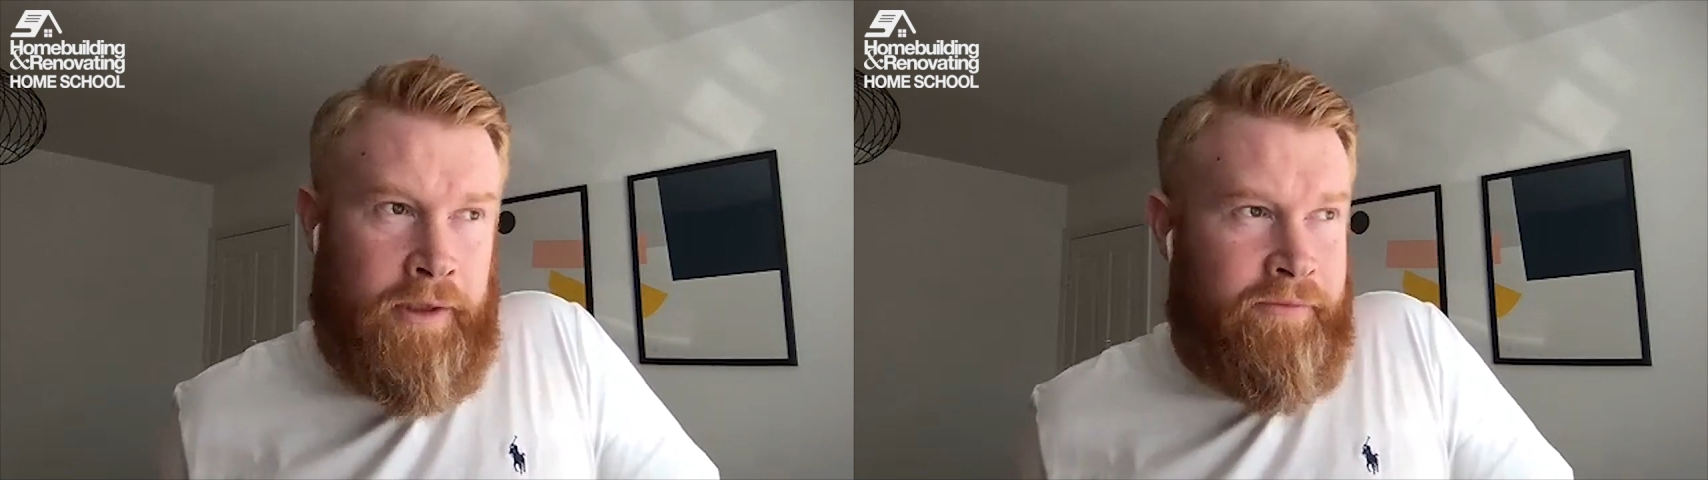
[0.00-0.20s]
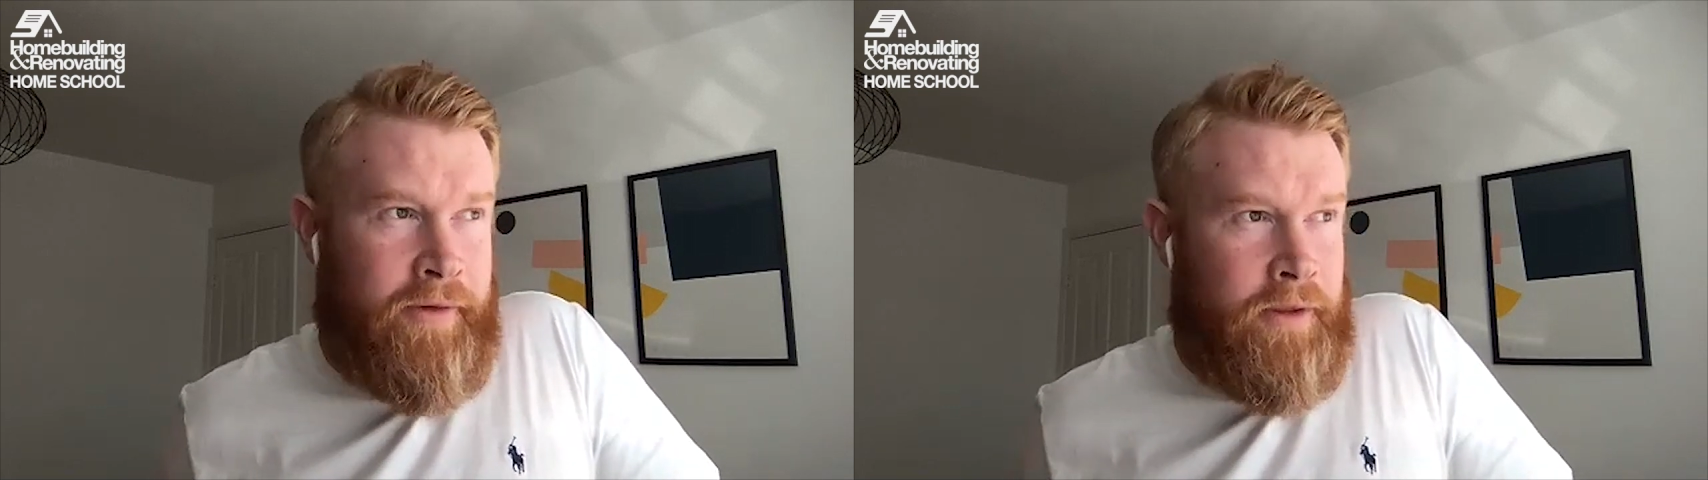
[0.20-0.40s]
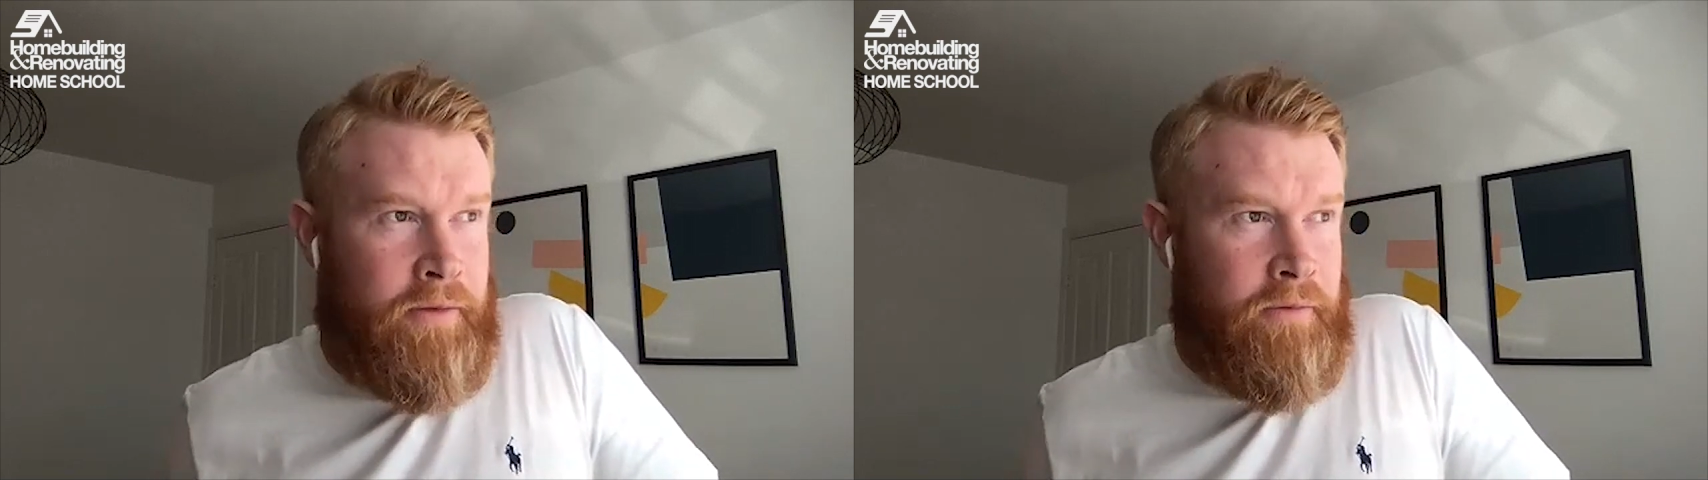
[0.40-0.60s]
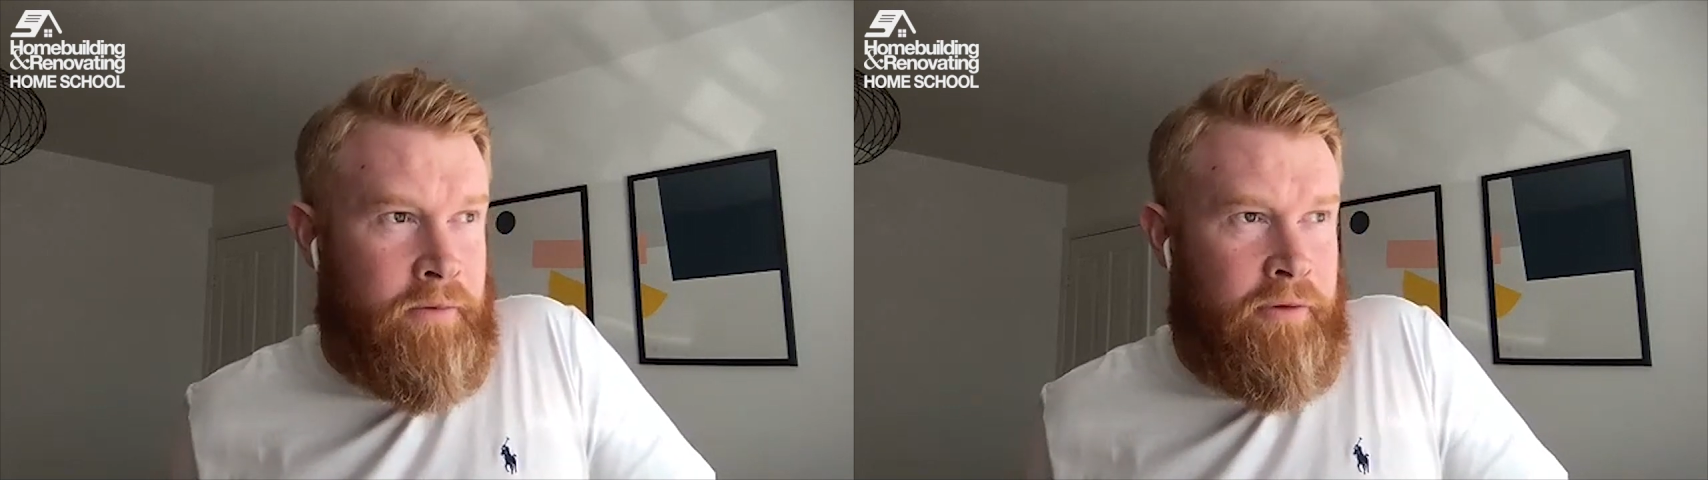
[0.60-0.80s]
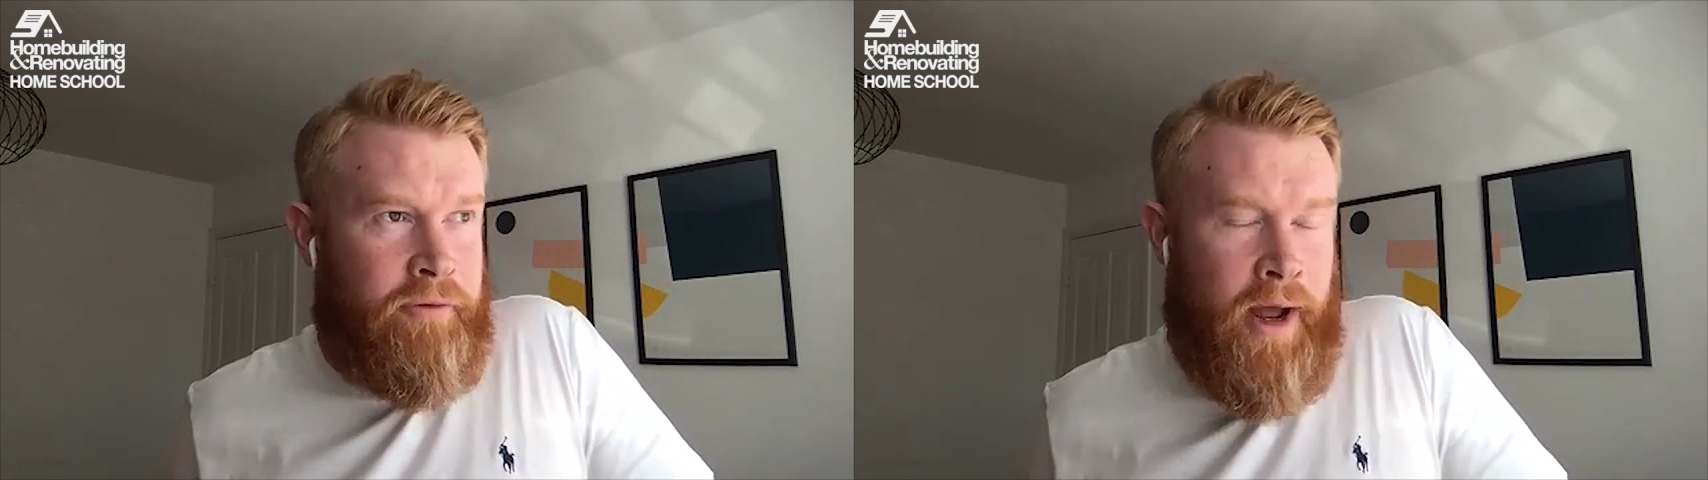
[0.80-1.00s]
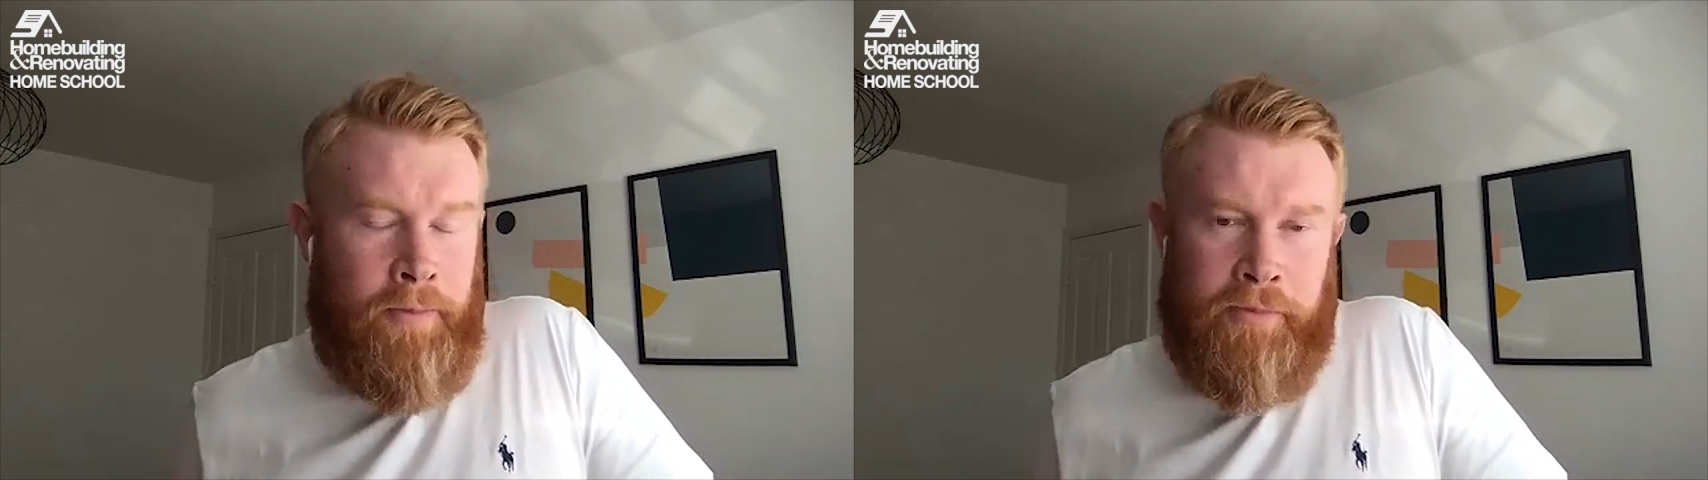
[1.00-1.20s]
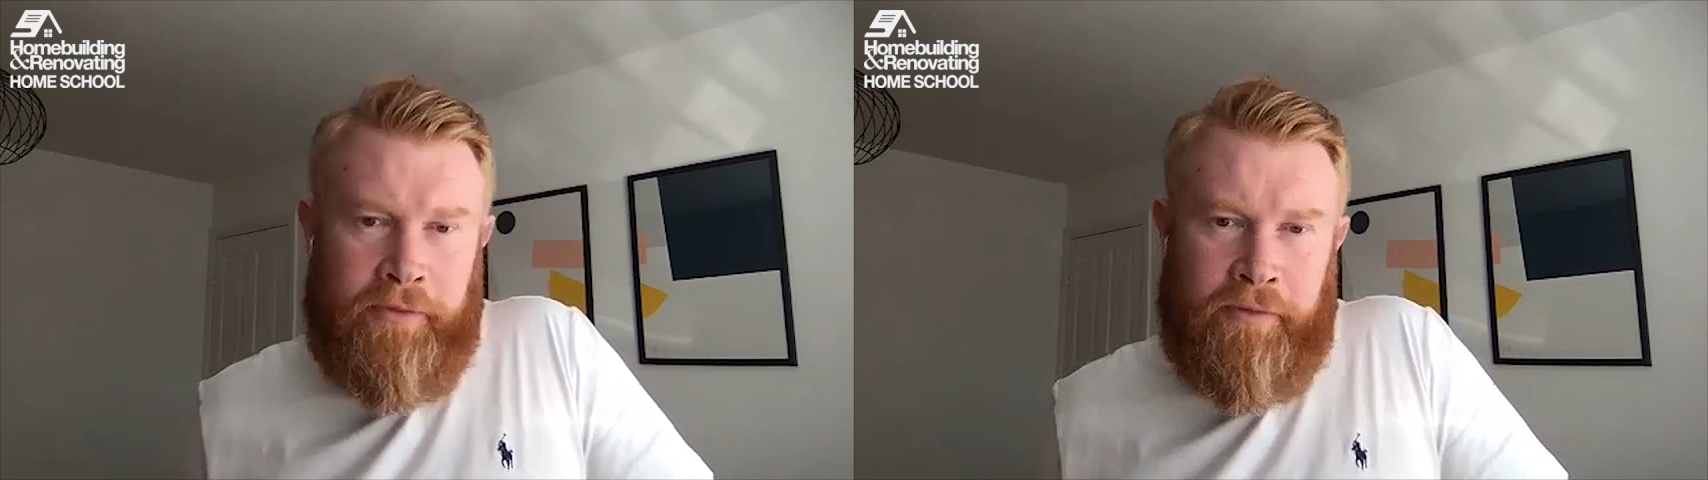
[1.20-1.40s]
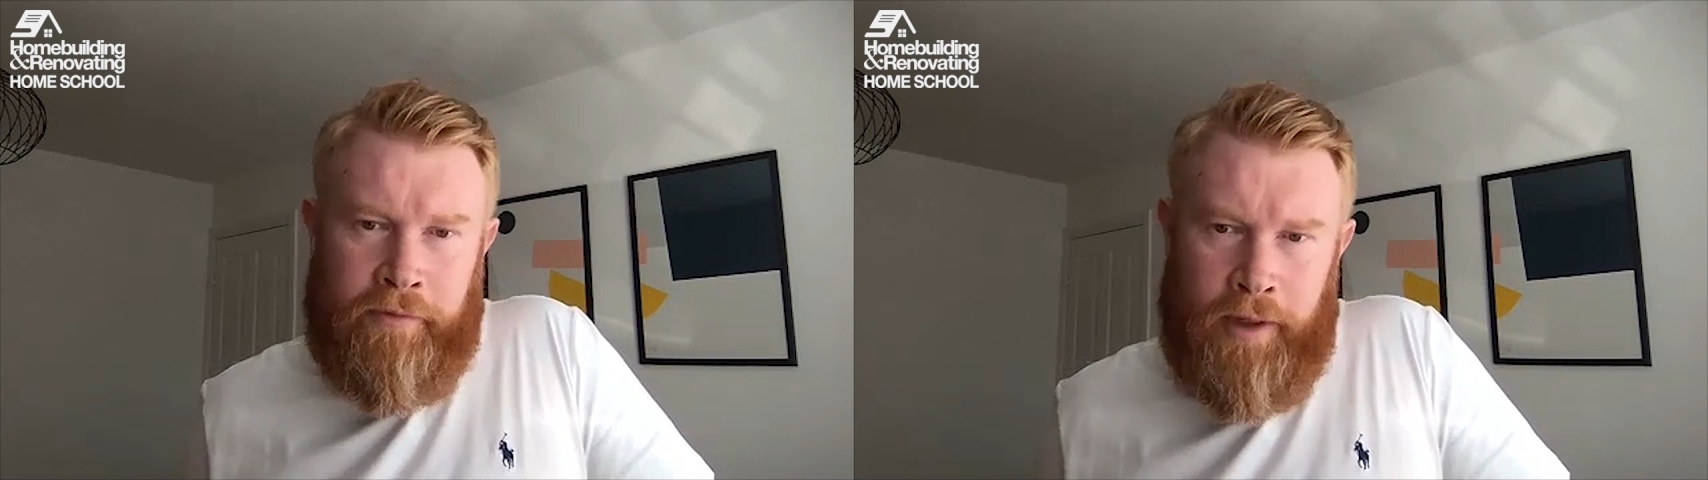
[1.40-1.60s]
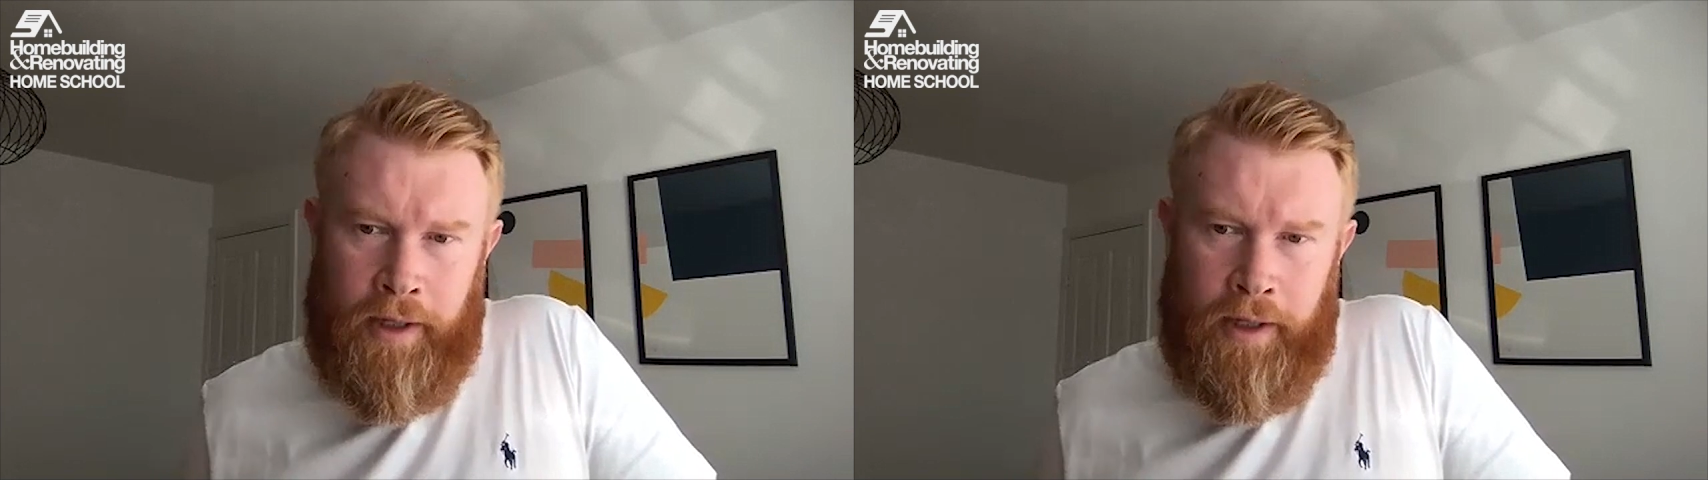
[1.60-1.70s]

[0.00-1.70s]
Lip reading: living in cramped